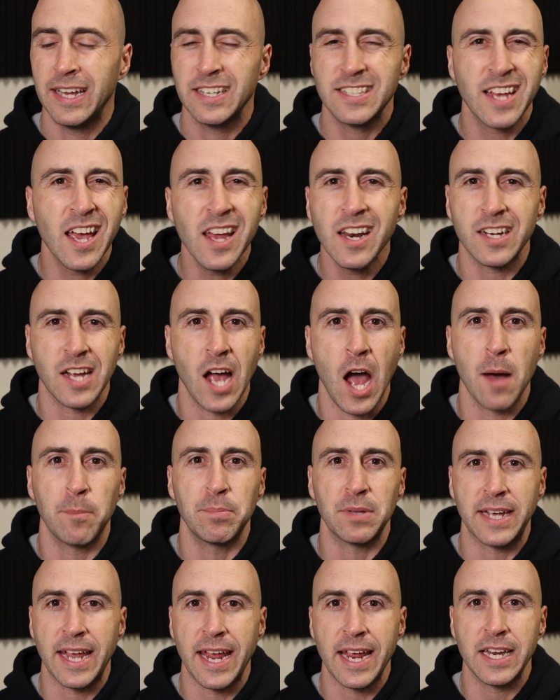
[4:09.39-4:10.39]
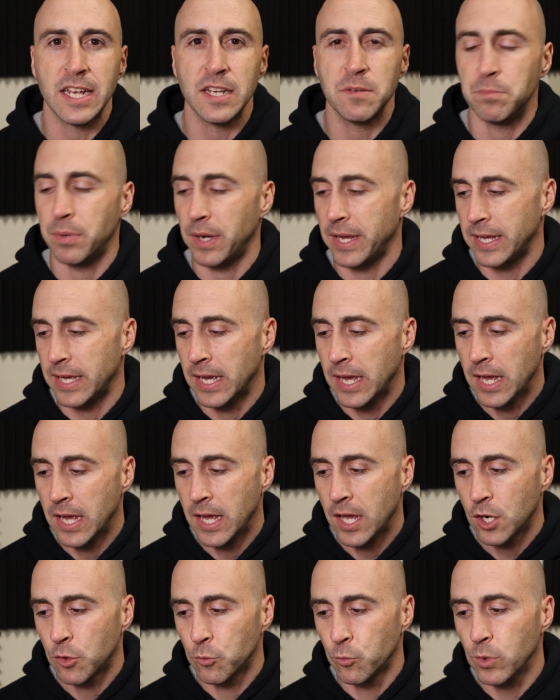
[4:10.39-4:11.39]
It's kind of complicated, but
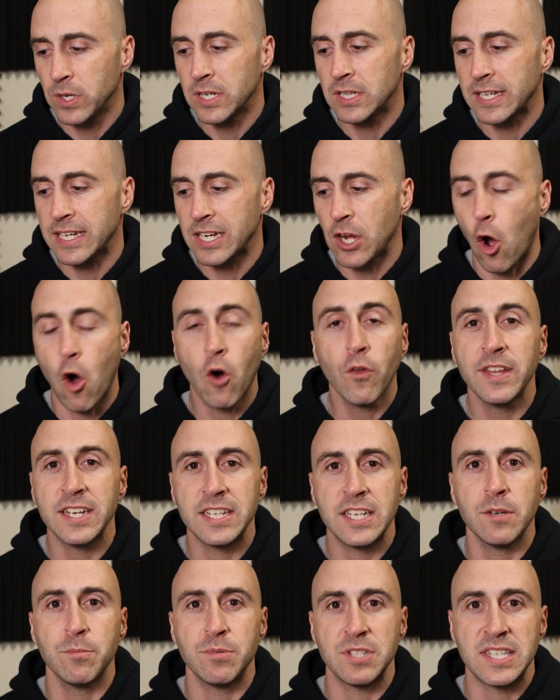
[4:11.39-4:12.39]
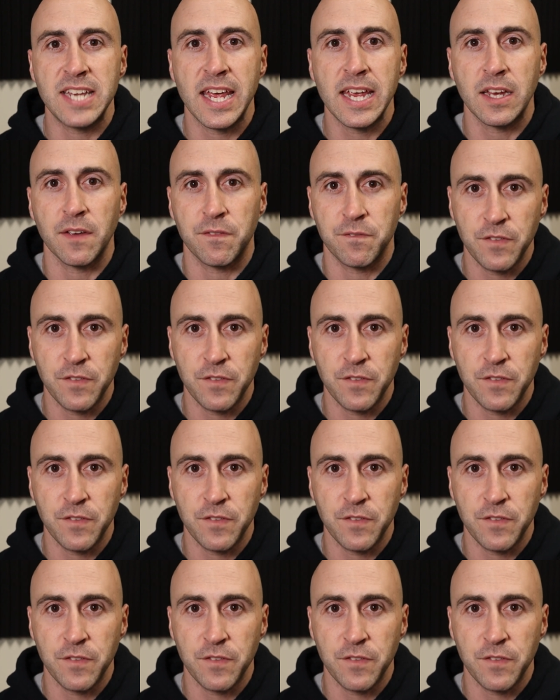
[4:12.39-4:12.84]
really all they did was take a